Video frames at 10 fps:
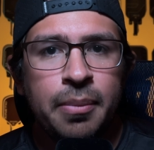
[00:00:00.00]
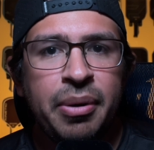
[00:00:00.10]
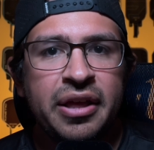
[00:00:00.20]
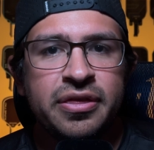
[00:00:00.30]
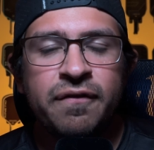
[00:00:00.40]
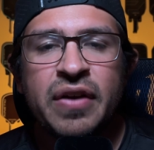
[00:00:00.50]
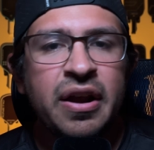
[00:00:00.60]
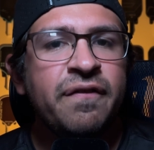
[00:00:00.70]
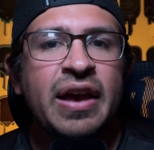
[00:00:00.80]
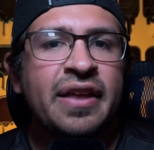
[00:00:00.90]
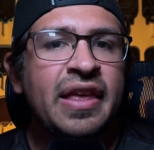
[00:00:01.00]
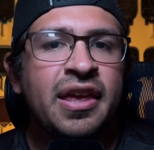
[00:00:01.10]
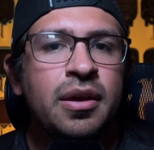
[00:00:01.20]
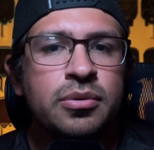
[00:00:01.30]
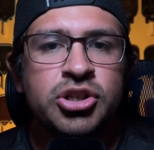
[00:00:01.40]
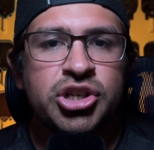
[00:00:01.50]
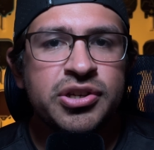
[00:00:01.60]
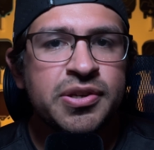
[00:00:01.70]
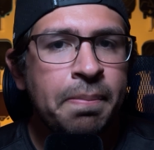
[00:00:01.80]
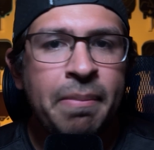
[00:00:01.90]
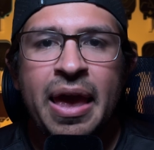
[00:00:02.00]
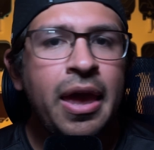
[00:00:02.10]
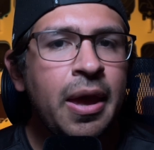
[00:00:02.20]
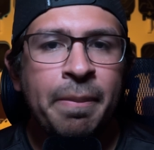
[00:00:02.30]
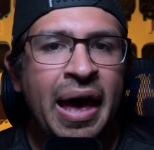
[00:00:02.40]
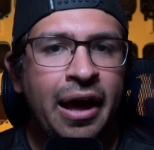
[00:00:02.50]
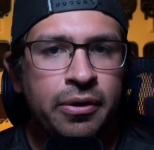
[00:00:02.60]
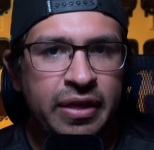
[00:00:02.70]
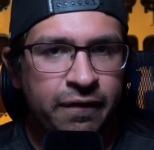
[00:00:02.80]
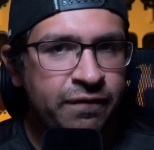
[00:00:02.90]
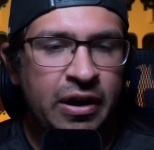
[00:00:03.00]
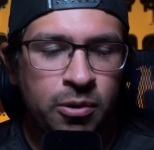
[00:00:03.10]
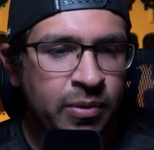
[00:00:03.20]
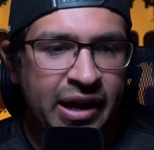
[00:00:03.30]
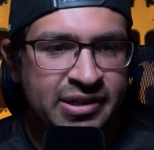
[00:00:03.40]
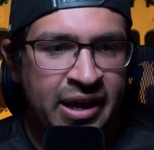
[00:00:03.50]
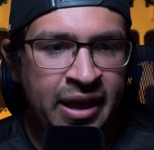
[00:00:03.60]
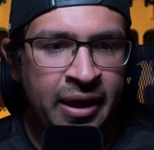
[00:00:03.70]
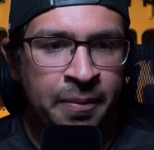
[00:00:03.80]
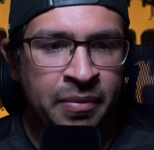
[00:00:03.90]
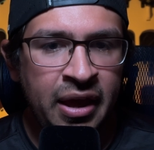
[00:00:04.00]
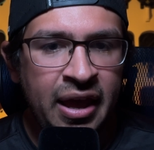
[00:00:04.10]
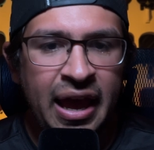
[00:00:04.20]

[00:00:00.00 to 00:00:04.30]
but the very fact that he was just making a paddle that felt right to him,